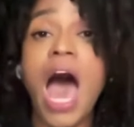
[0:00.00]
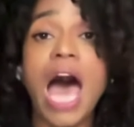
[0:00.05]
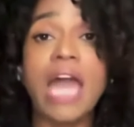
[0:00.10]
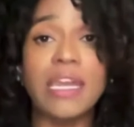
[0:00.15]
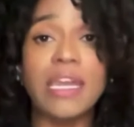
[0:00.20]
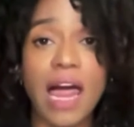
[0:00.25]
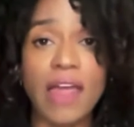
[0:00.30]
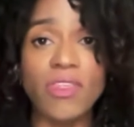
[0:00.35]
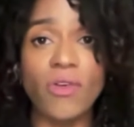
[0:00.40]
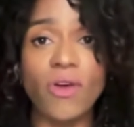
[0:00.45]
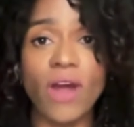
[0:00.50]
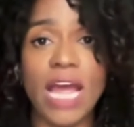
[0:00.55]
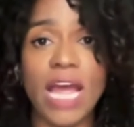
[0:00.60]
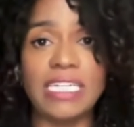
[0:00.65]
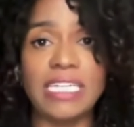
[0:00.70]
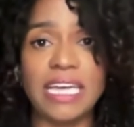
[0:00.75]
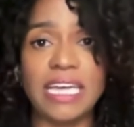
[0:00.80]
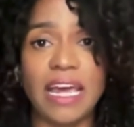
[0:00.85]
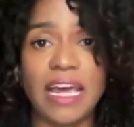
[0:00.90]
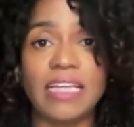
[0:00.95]
Another
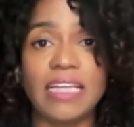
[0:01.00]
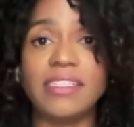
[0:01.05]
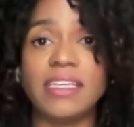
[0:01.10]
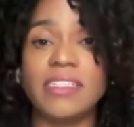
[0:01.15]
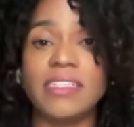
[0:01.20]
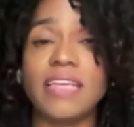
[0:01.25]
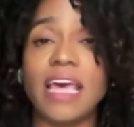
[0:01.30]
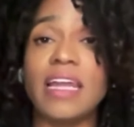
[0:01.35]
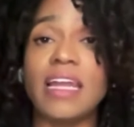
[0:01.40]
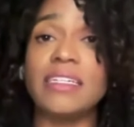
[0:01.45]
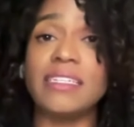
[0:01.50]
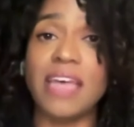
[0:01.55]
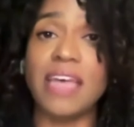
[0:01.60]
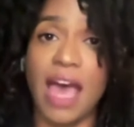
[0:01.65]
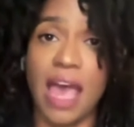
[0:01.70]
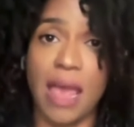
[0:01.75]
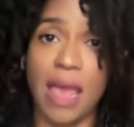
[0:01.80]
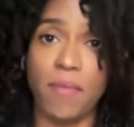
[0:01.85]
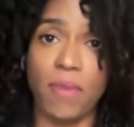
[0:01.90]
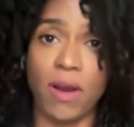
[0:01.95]
idea is to set a
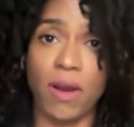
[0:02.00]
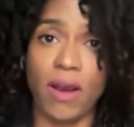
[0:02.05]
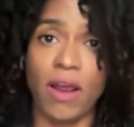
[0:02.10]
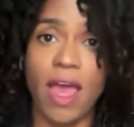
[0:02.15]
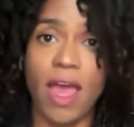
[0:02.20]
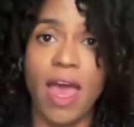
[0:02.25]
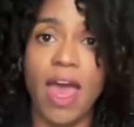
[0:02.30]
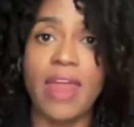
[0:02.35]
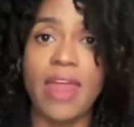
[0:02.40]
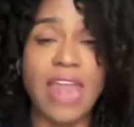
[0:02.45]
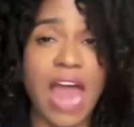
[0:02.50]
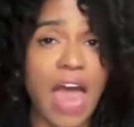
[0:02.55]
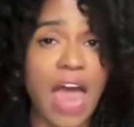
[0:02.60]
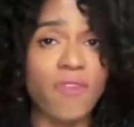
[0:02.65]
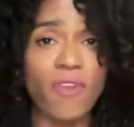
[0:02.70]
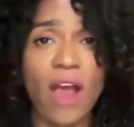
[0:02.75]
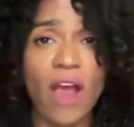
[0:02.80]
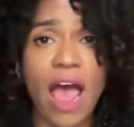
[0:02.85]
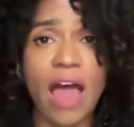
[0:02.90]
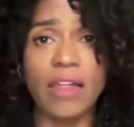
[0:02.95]
timer, not
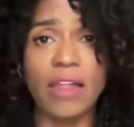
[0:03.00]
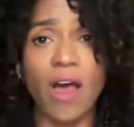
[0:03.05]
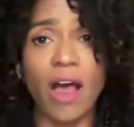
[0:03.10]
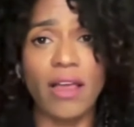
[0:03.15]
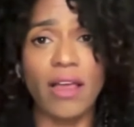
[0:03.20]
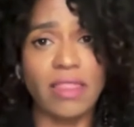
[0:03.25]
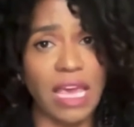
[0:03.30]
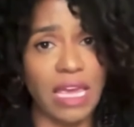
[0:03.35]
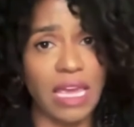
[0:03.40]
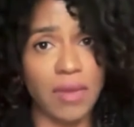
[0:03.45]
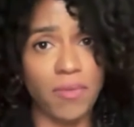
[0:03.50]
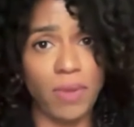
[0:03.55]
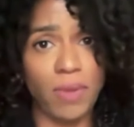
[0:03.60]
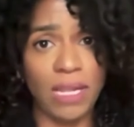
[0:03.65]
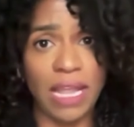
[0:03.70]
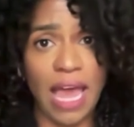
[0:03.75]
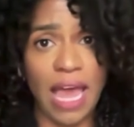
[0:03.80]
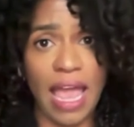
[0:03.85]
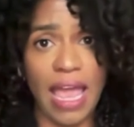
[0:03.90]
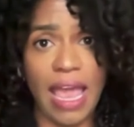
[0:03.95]
for how long they can
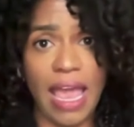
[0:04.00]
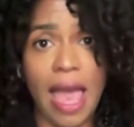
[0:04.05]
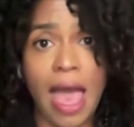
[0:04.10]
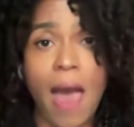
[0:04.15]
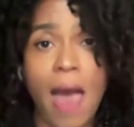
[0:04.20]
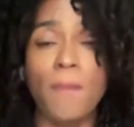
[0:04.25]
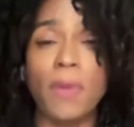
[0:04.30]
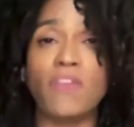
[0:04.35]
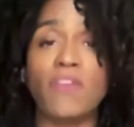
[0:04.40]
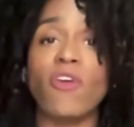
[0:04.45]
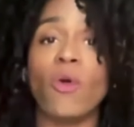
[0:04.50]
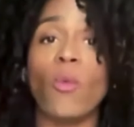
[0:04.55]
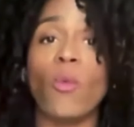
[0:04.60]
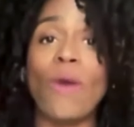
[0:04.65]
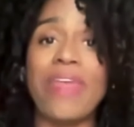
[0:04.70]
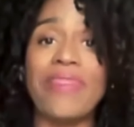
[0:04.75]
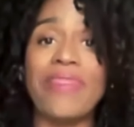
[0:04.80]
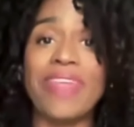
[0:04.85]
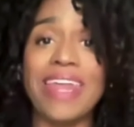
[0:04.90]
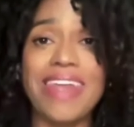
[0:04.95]
play, but for
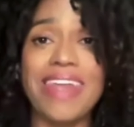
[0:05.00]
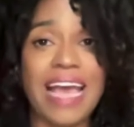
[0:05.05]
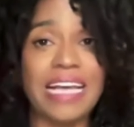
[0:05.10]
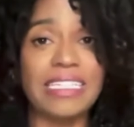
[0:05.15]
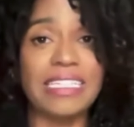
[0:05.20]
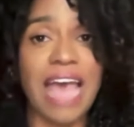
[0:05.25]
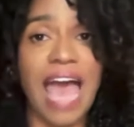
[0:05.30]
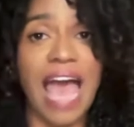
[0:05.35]
when the next